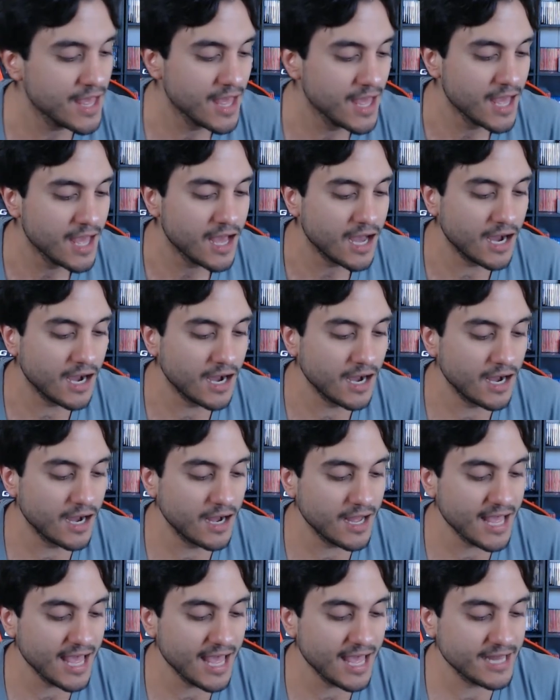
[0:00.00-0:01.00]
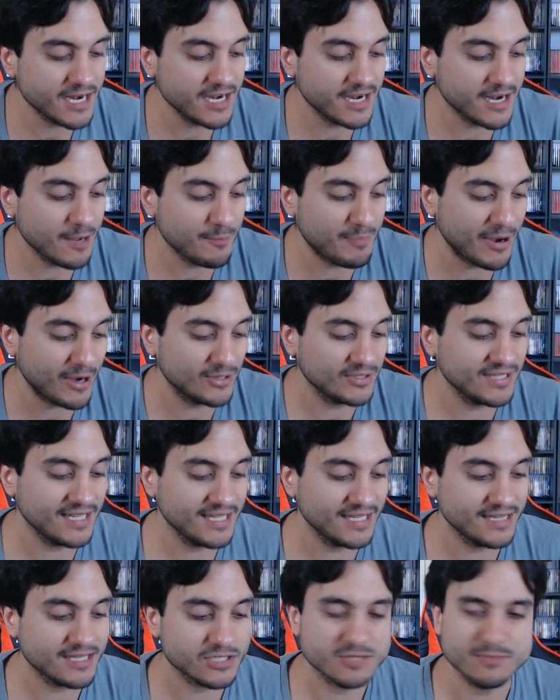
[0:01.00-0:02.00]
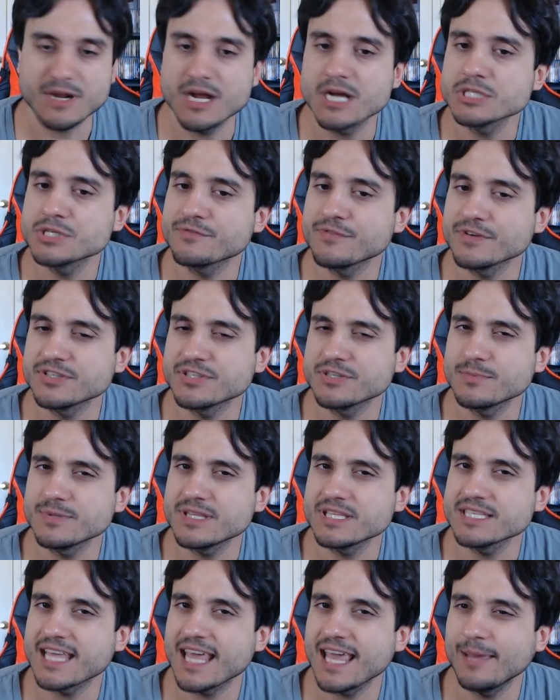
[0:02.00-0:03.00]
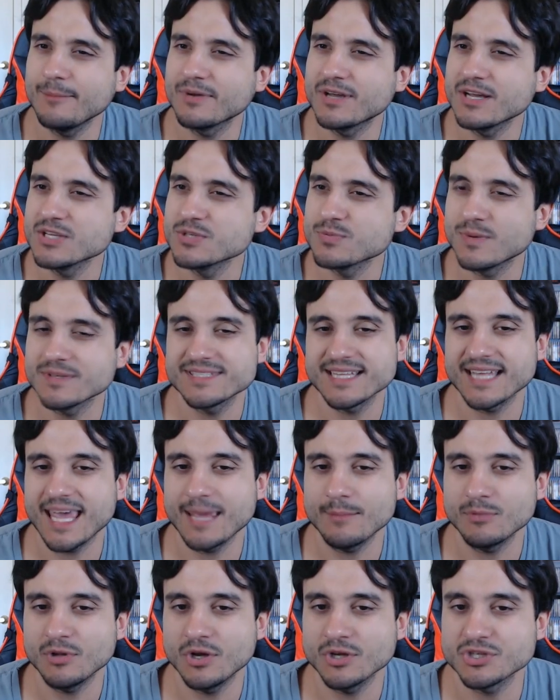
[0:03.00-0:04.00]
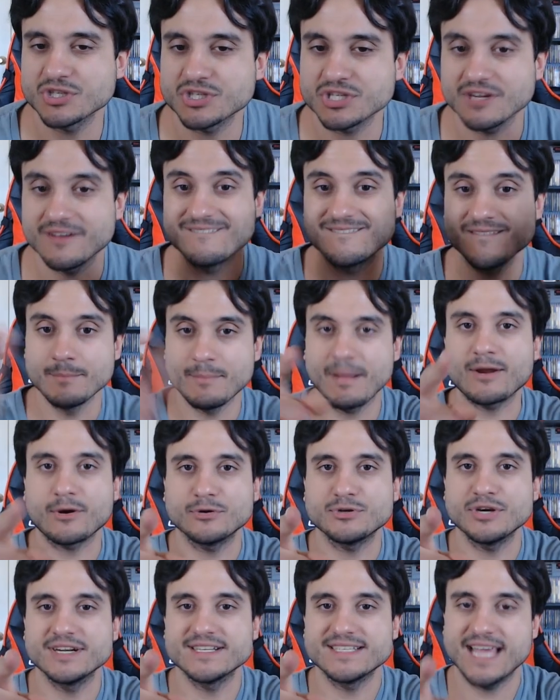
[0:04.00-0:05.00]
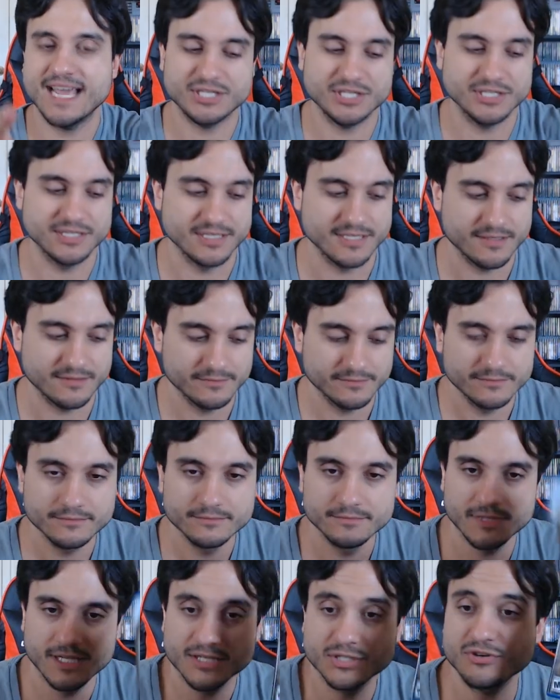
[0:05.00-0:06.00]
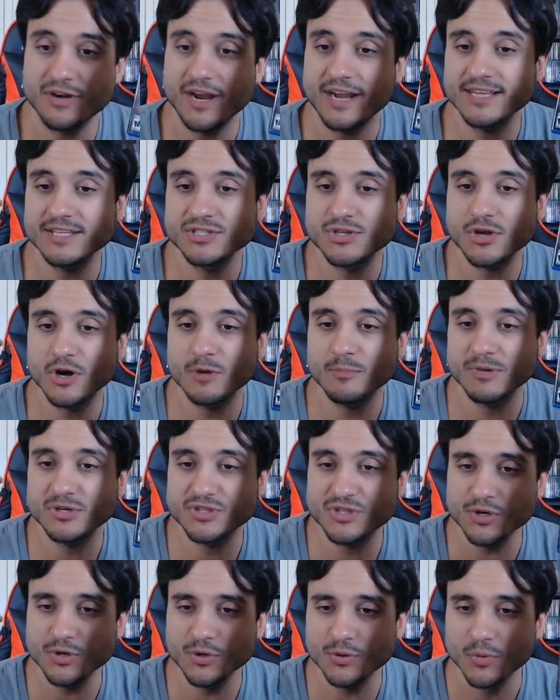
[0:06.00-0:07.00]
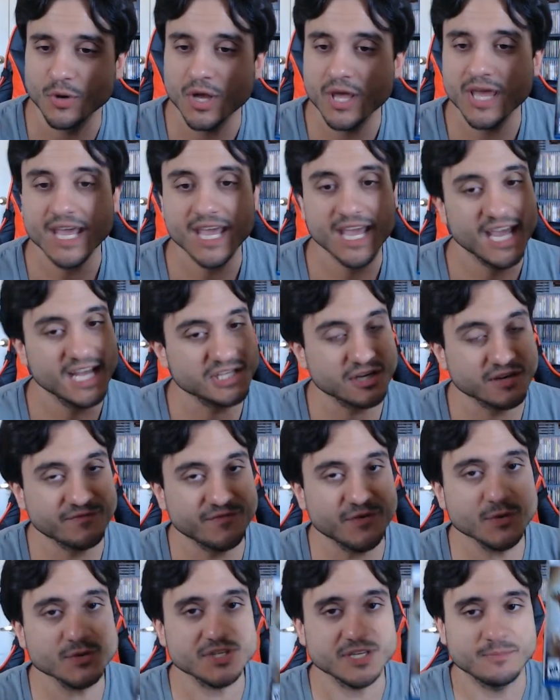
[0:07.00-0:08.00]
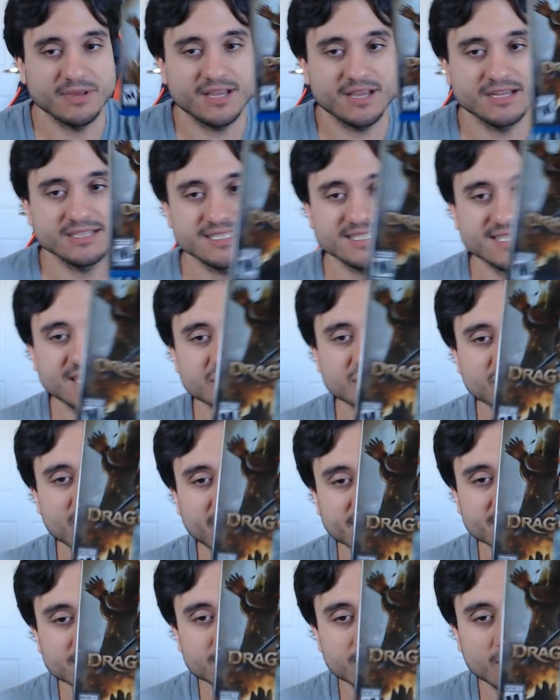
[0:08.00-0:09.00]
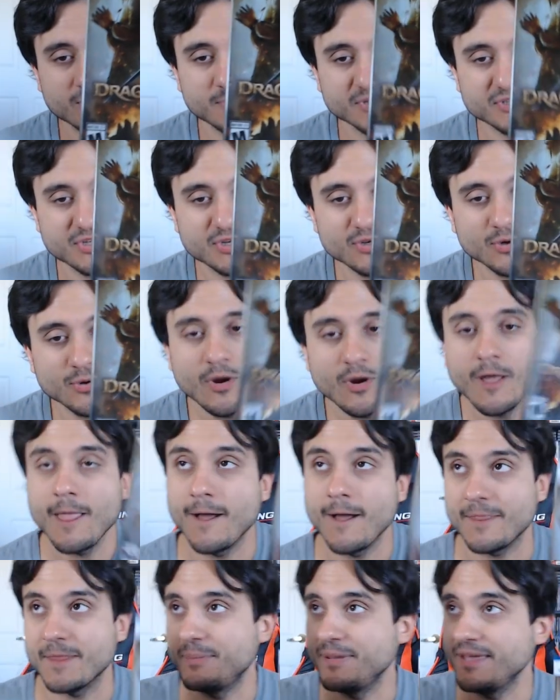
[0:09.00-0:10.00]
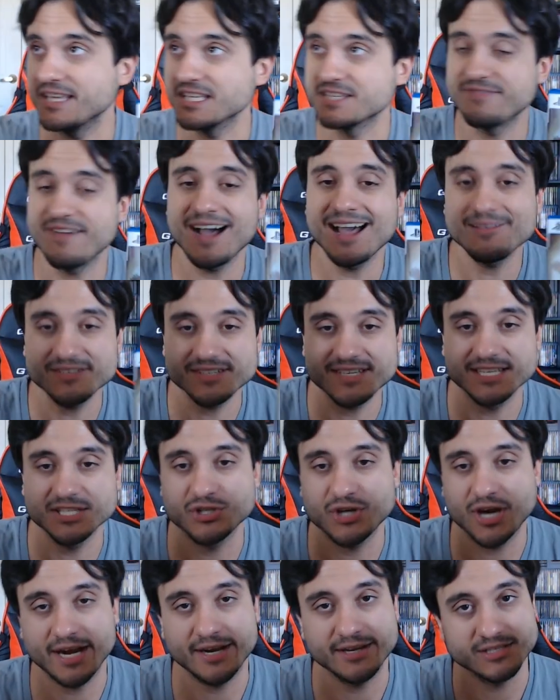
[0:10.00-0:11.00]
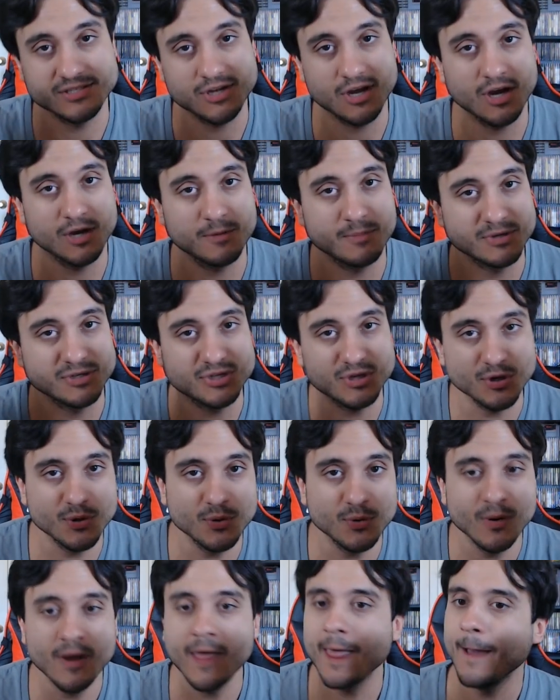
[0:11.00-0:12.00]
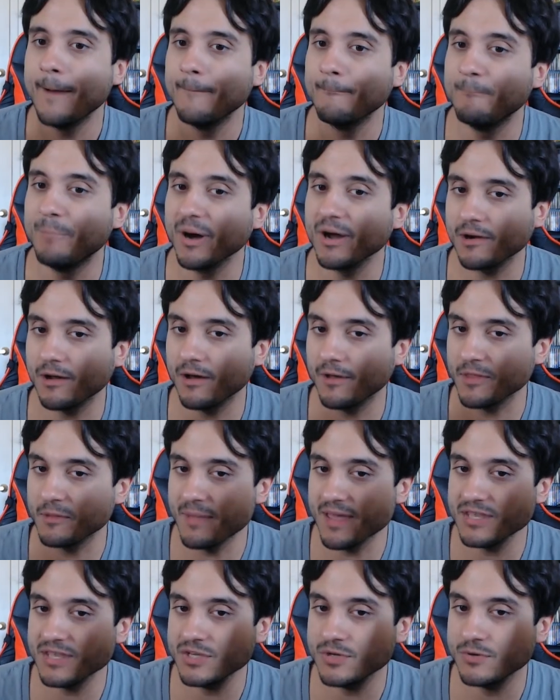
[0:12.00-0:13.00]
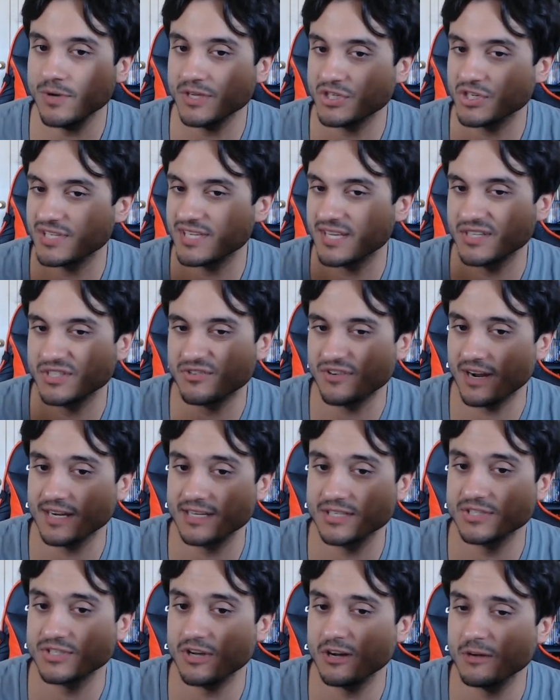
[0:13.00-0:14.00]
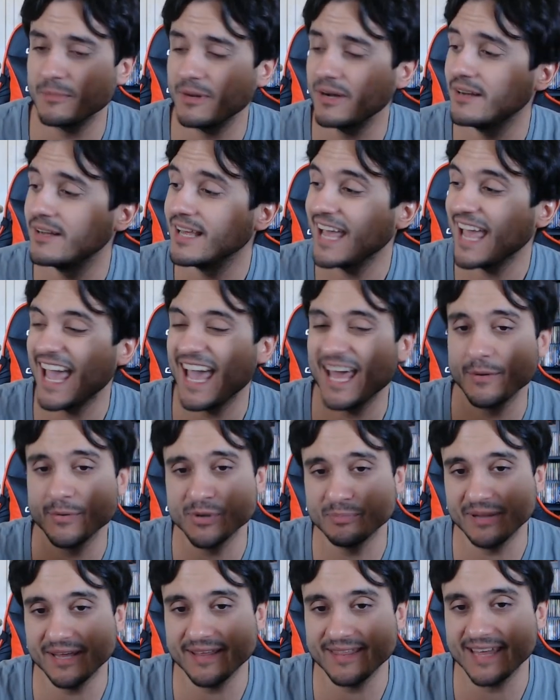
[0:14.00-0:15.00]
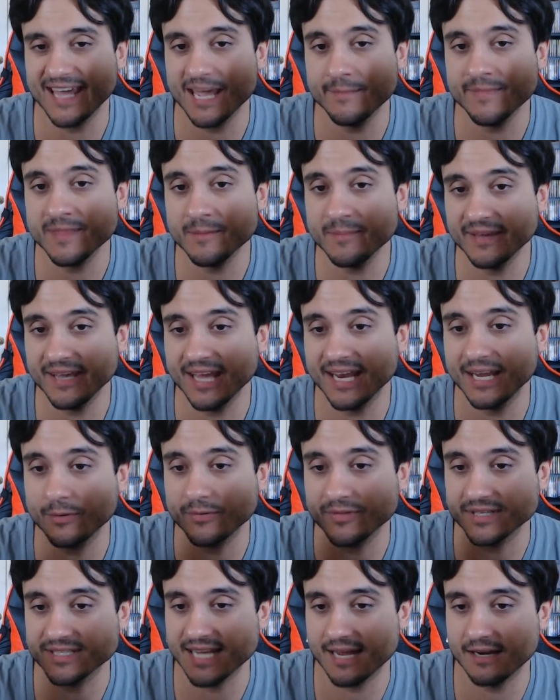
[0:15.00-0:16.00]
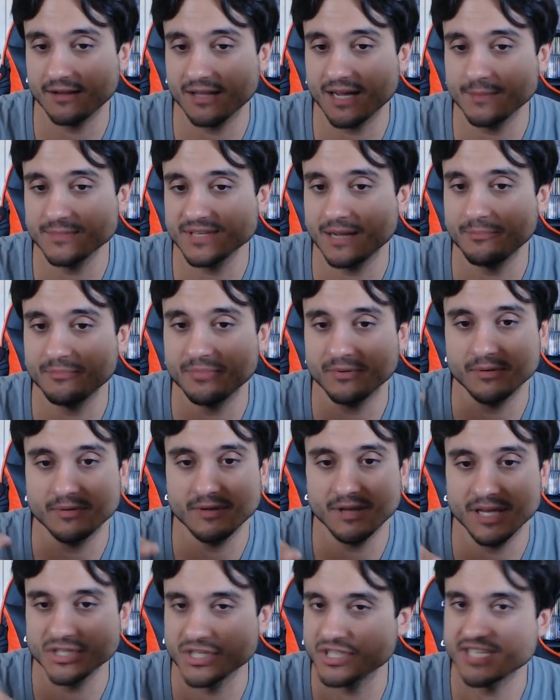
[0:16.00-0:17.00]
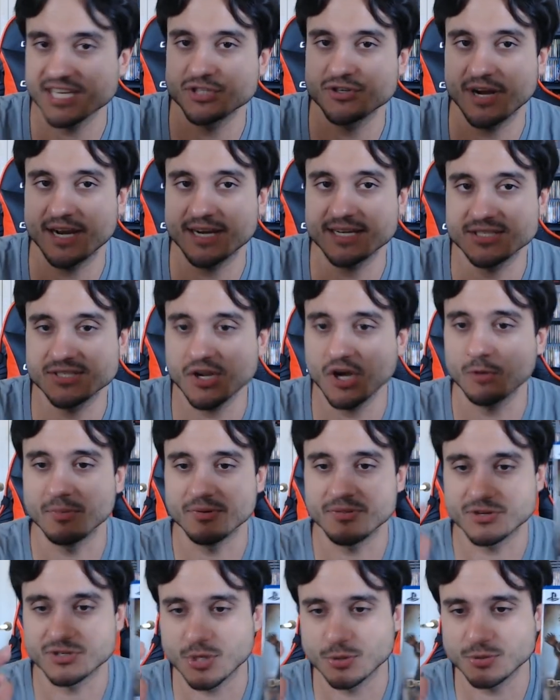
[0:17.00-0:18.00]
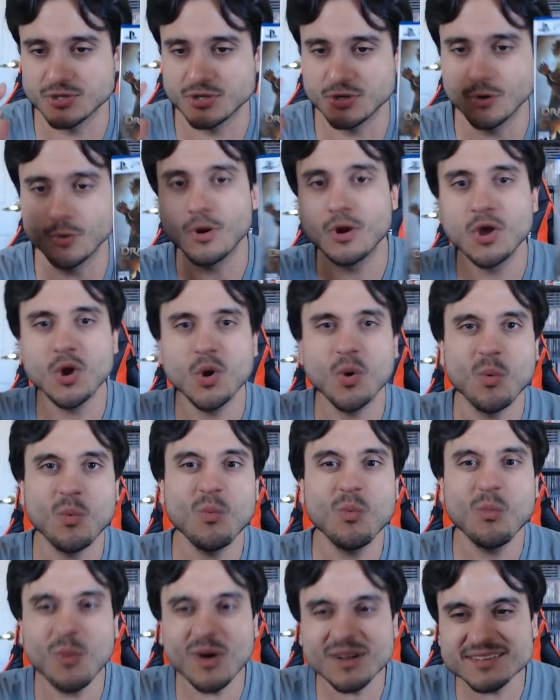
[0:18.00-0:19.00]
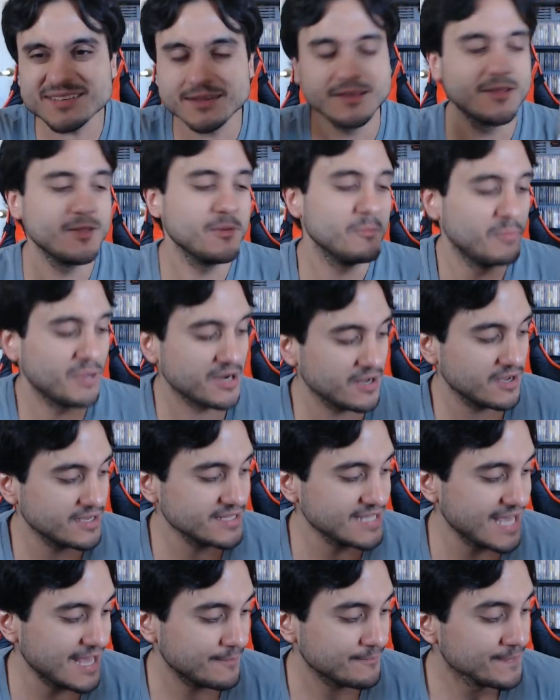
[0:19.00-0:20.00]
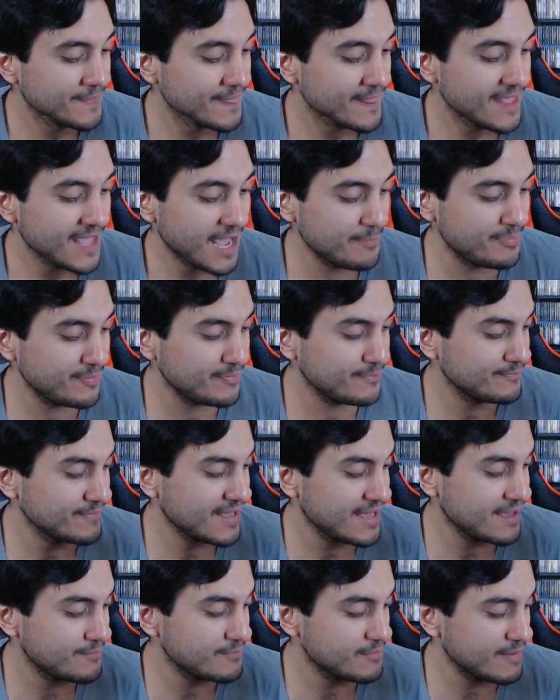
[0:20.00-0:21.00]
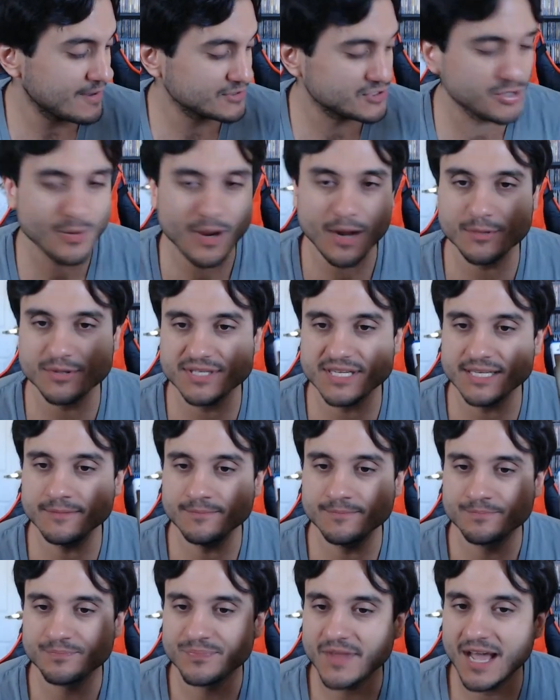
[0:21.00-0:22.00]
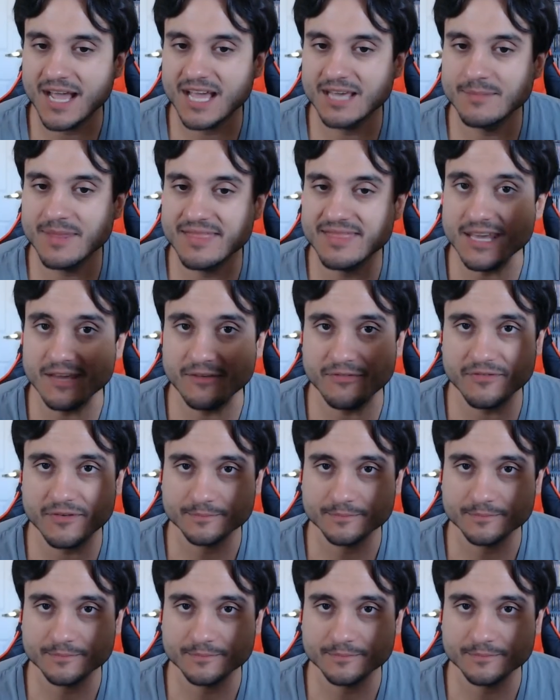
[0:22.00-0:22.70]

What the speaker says: And apparently there's some controversy with this game, because once the game launched, microtransactions. It's Dragon's Dogma 2. It's confusing, because it says Dragon's Dogma 2. On the PS5, it says Dragon's Dogma 2. But on the menu, it just says Dragon's Dogma. And when you play the game in the beginning, when the title comes up, it just says Dragon's Dogma. There's no 2. What? But yeah, I'm about 2 hours in. I am a thief.